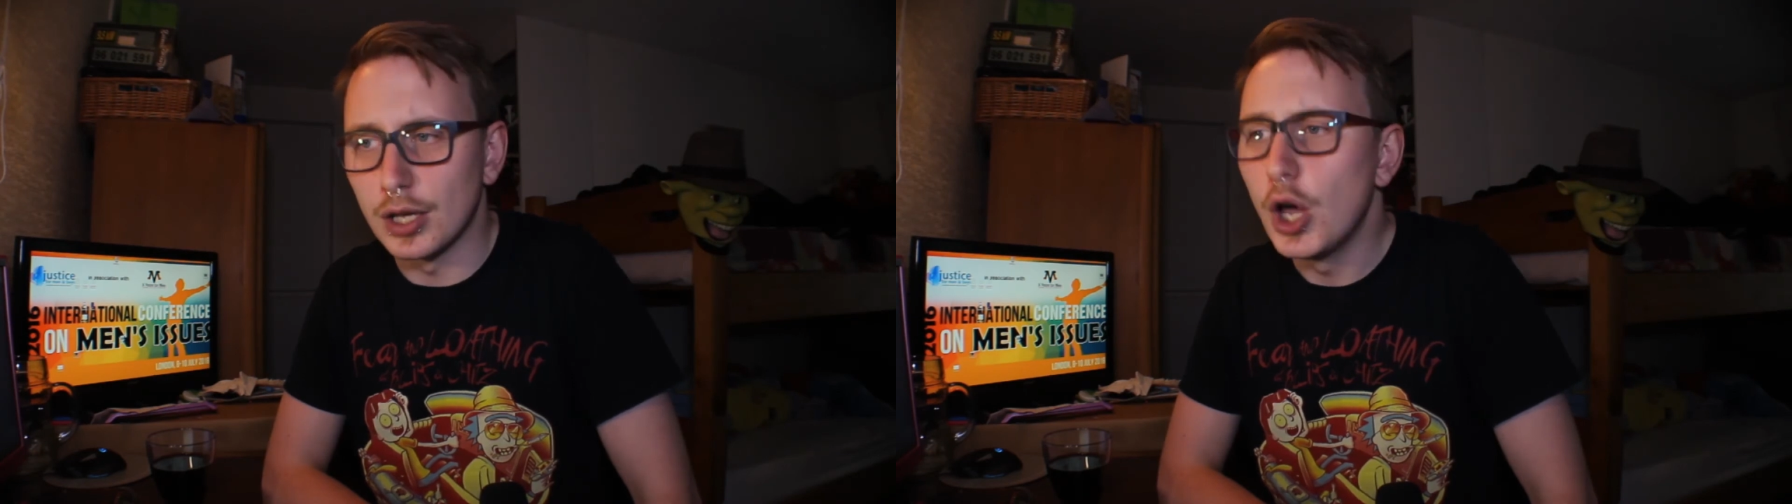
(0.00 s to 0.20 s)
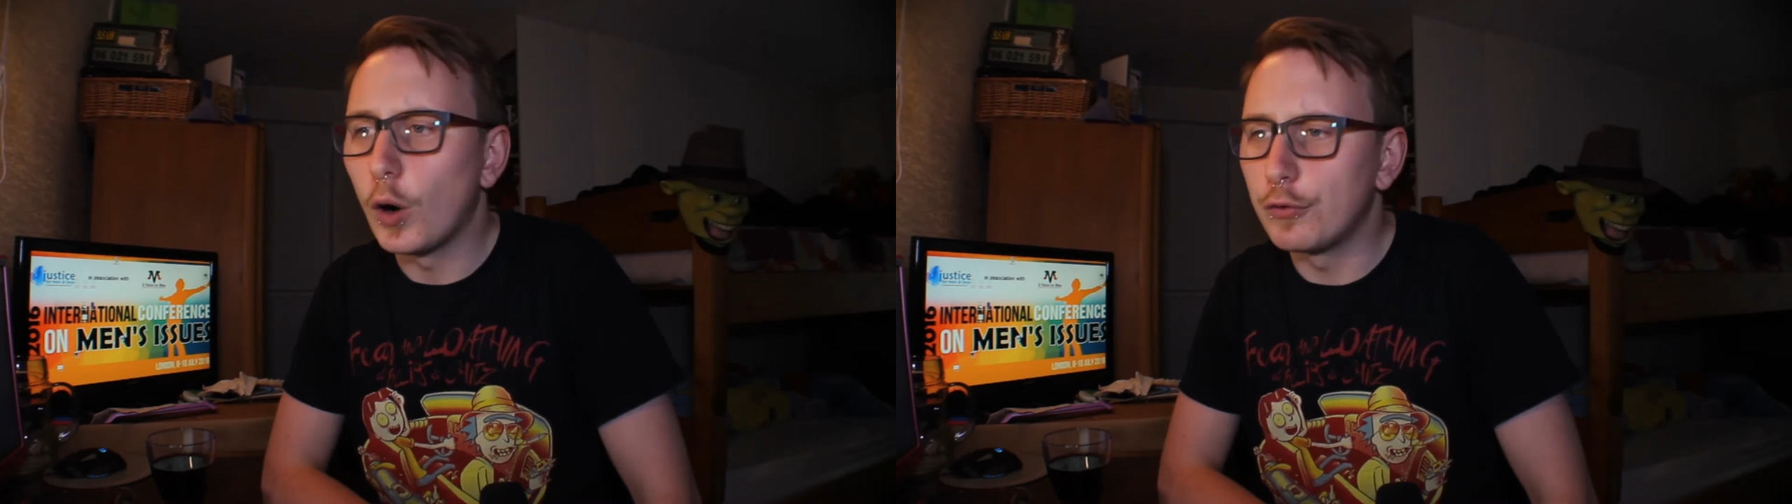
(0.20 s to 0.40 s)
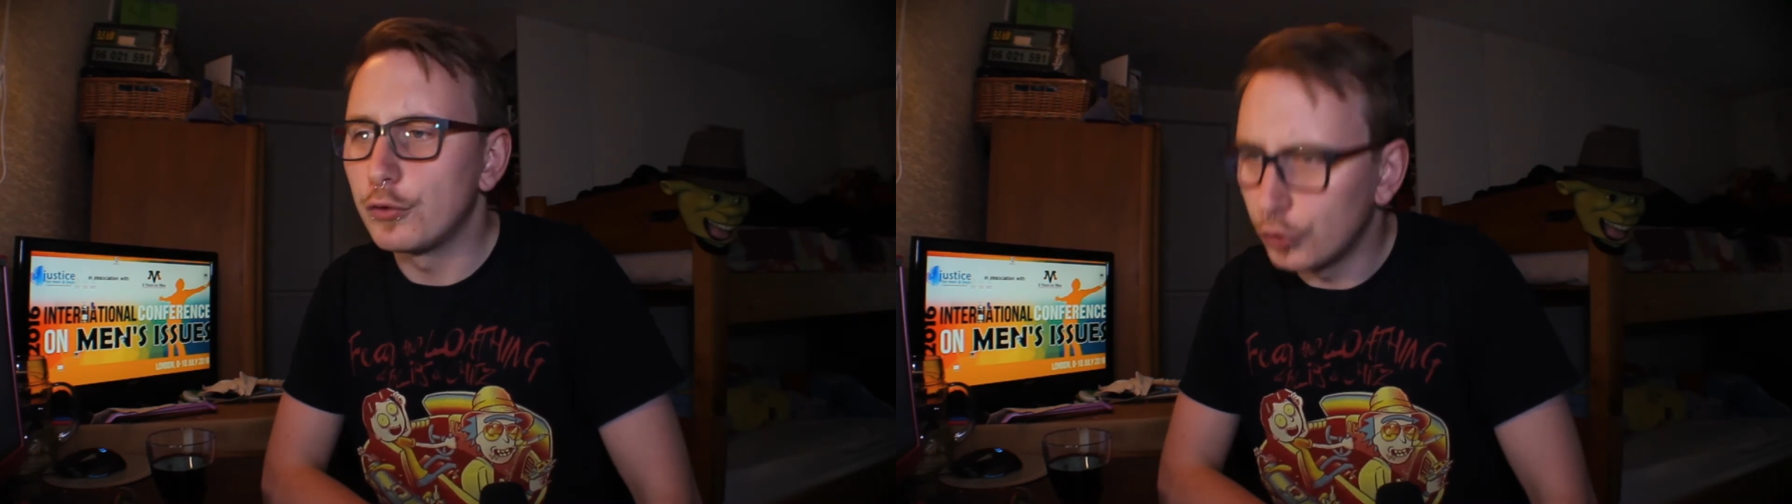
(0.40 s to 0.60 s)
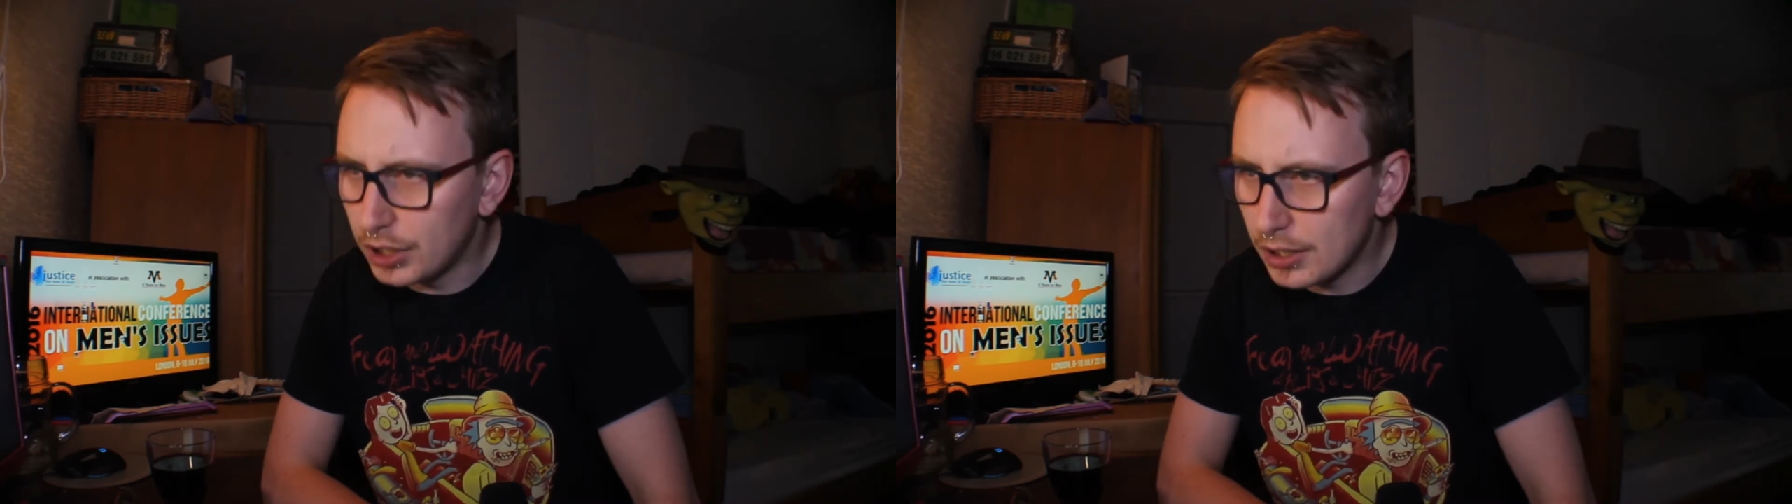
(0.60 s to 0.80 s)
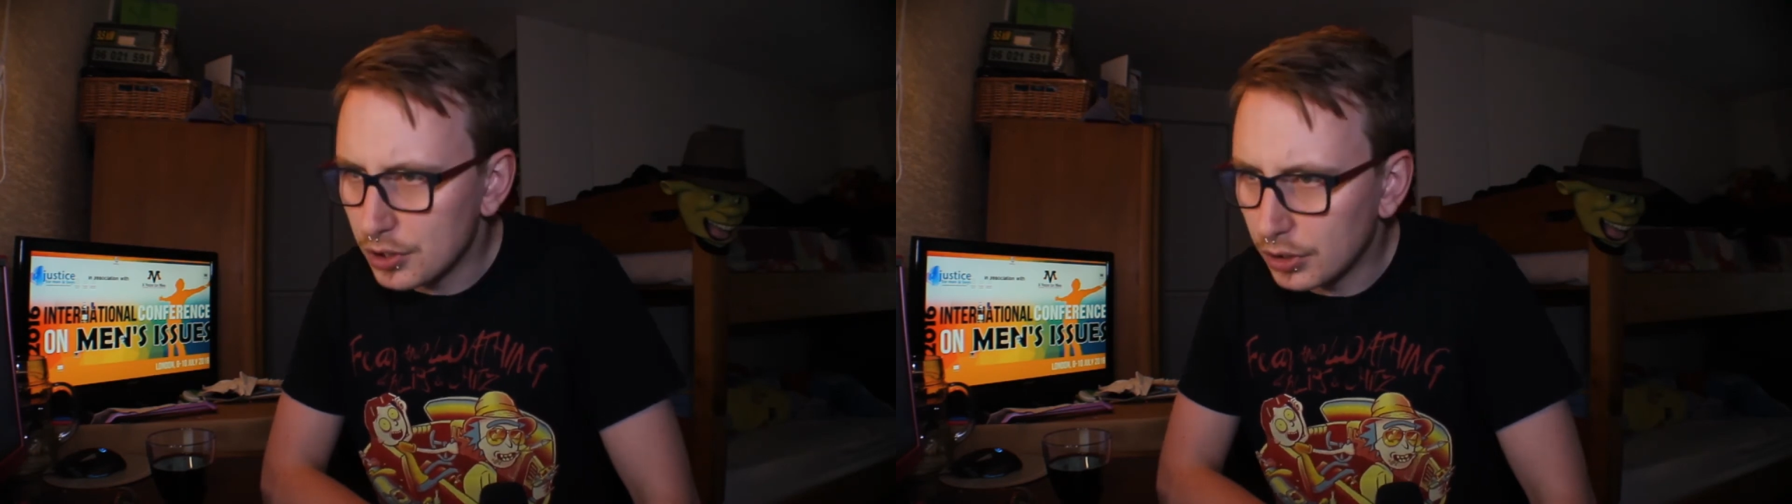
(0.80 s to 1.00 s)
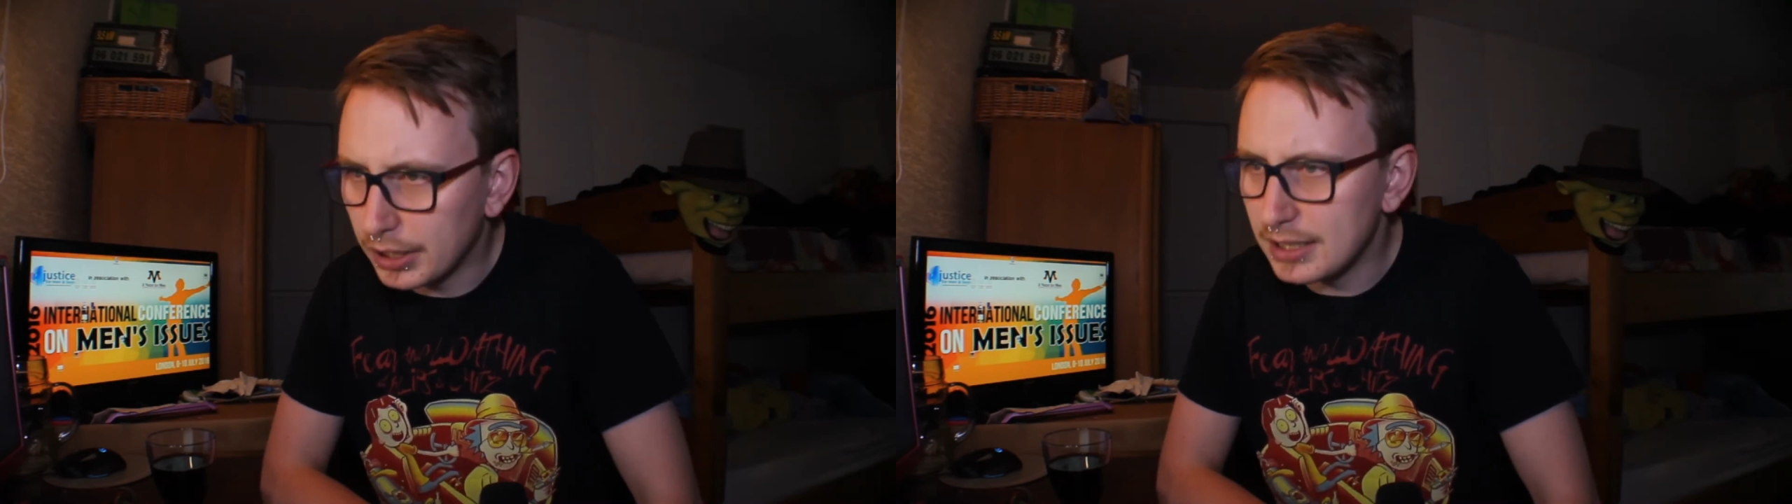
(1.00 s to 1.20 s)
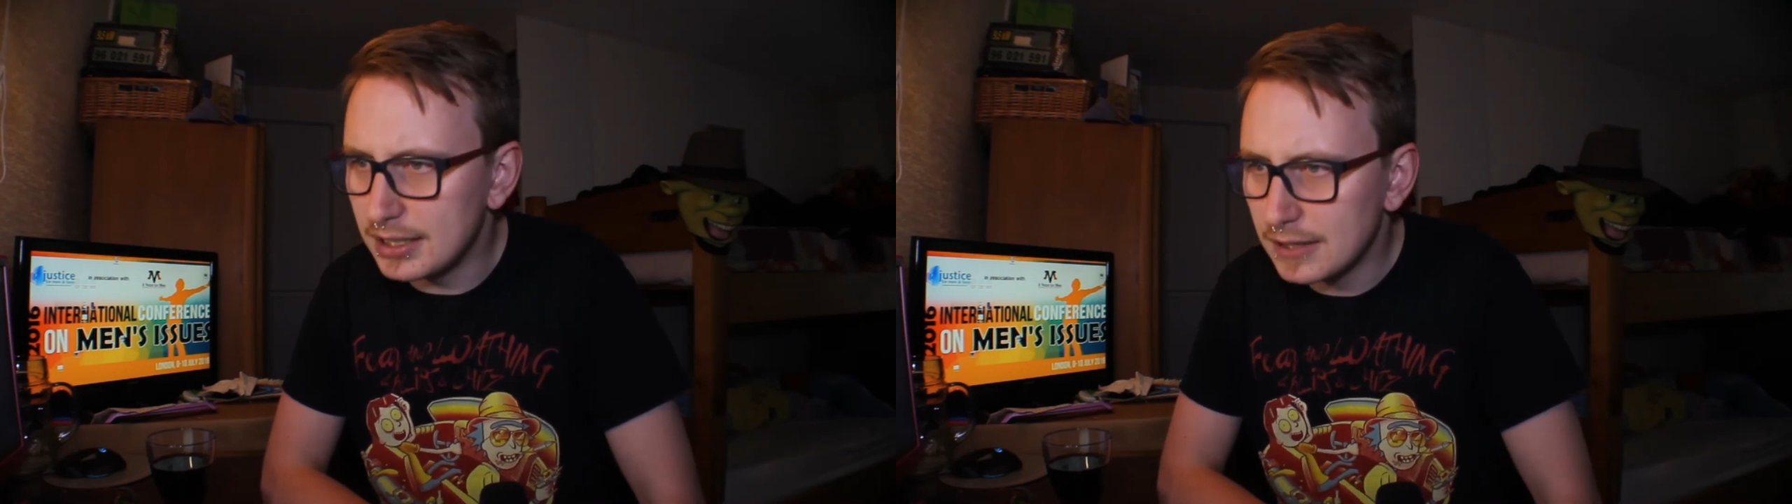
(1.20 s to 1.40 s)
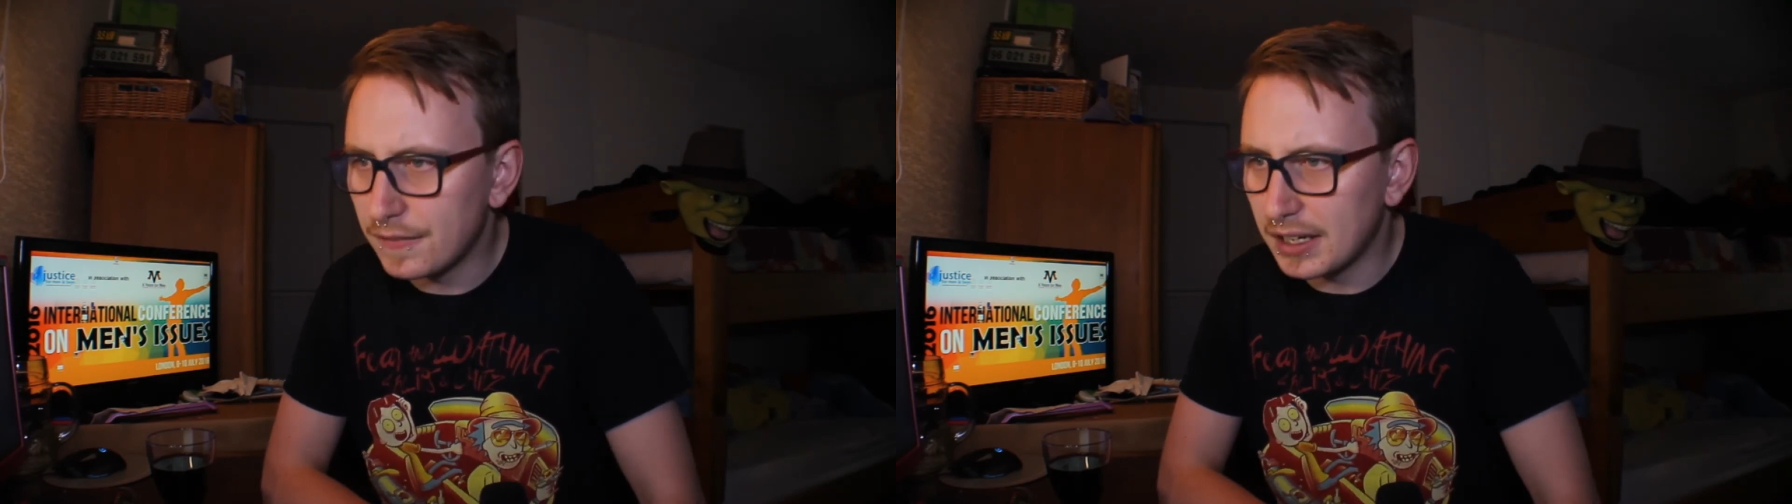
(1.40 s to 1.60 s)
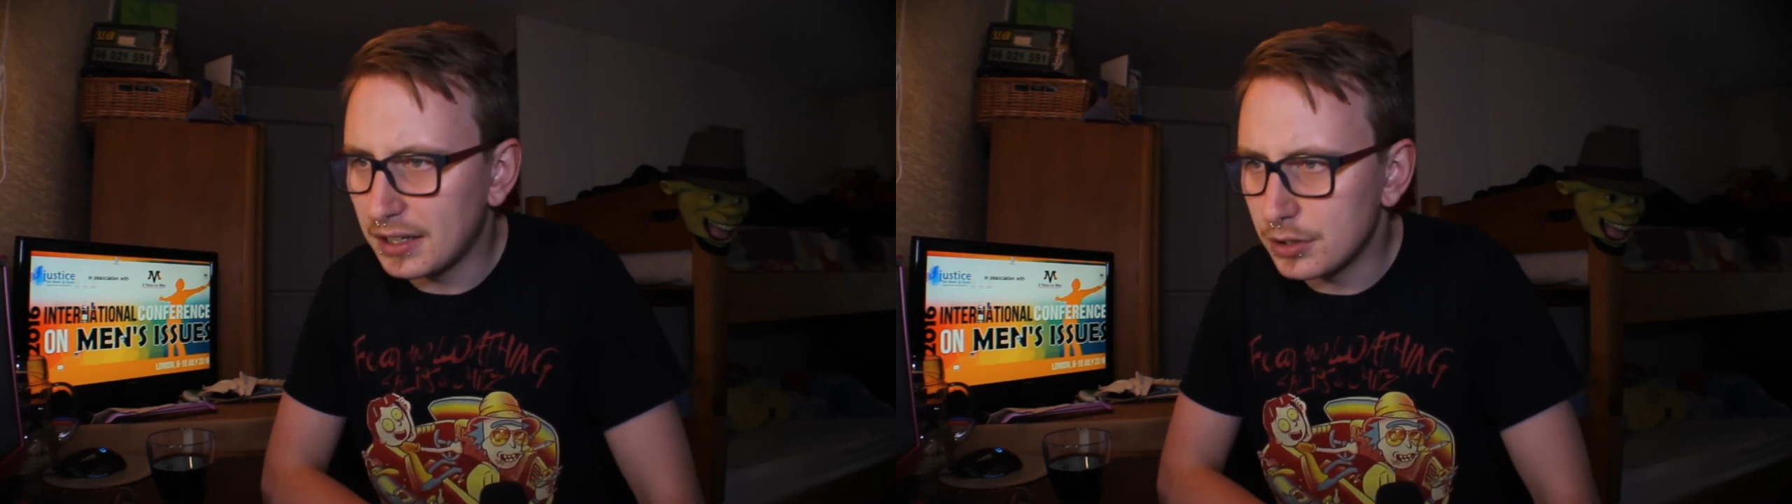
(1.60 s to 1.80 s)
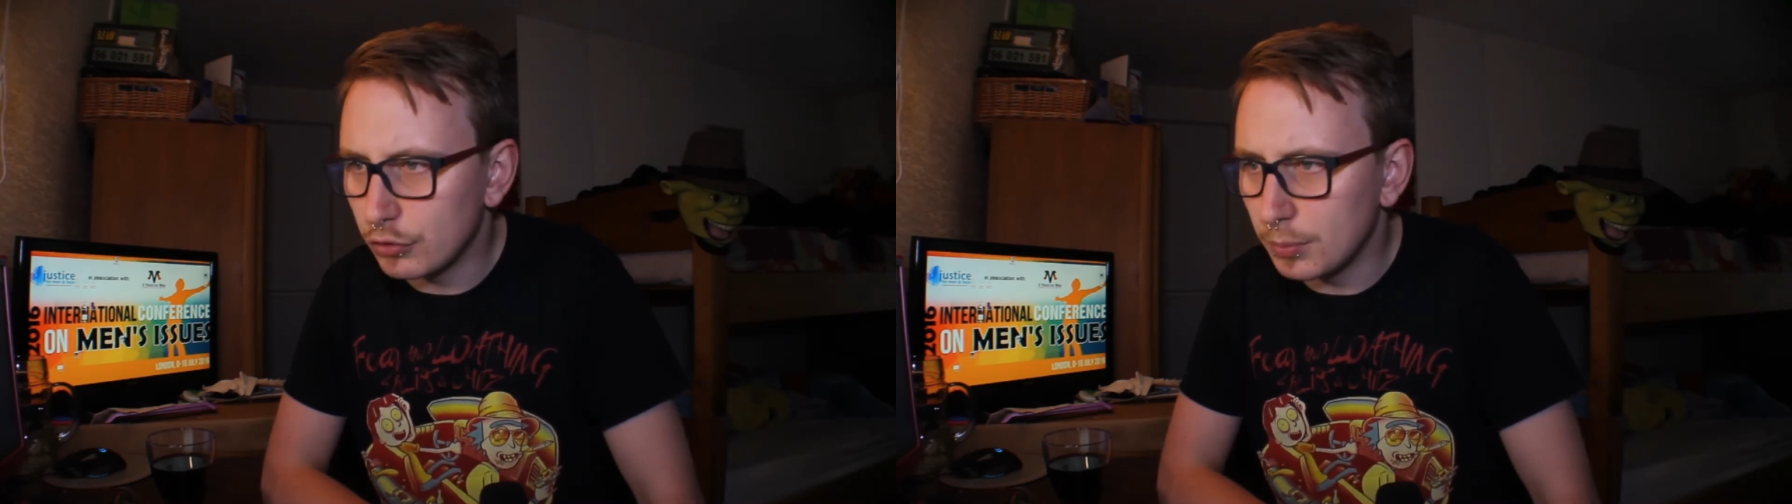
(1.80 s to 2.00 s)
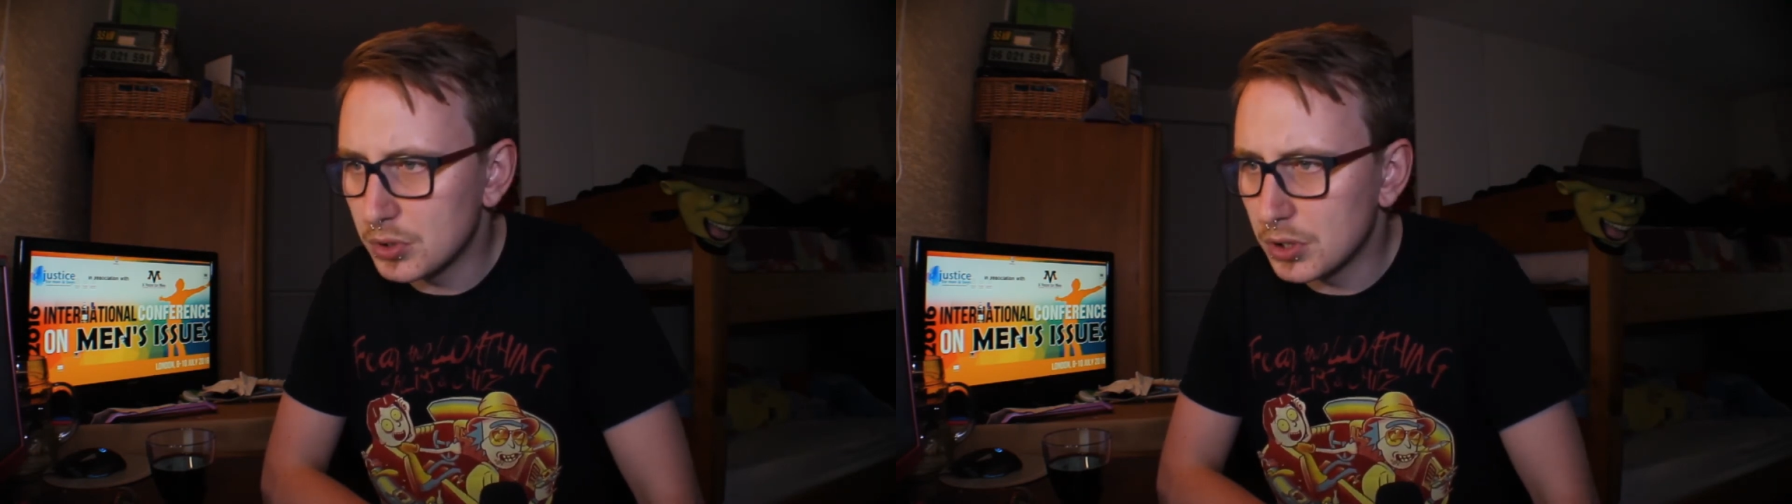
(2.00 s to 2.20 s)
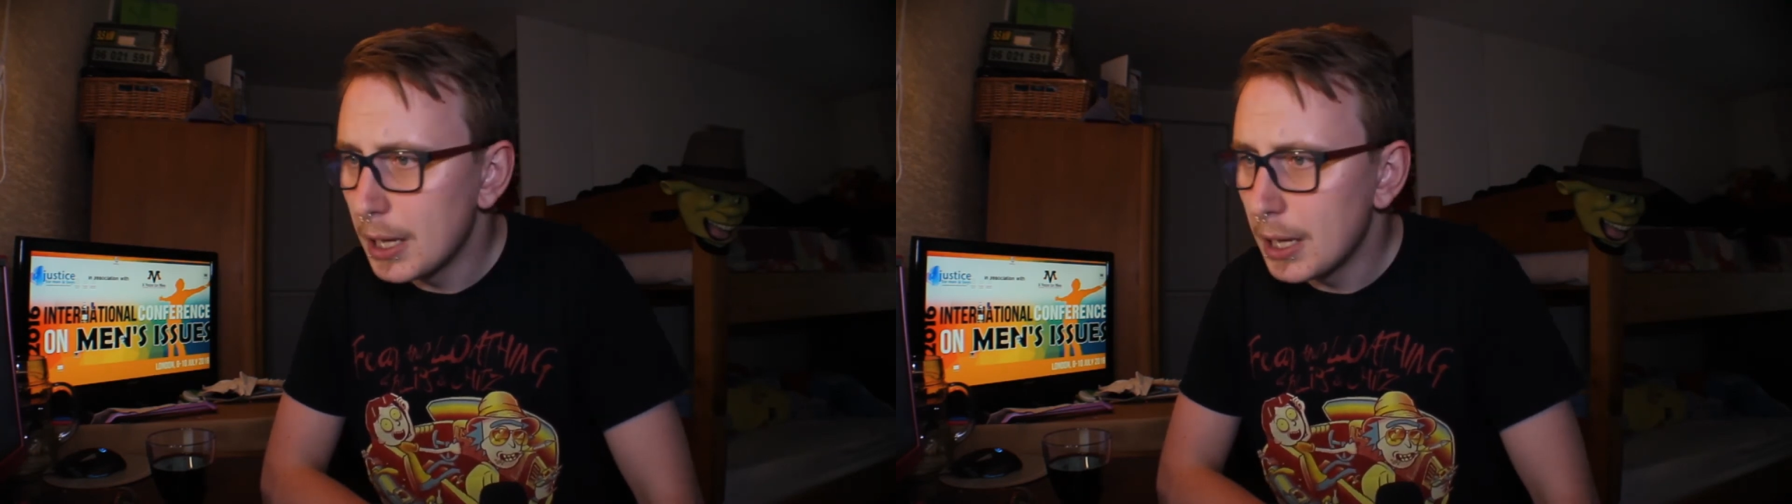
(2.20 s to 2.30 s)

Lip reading: of traditionally disadvantaged groups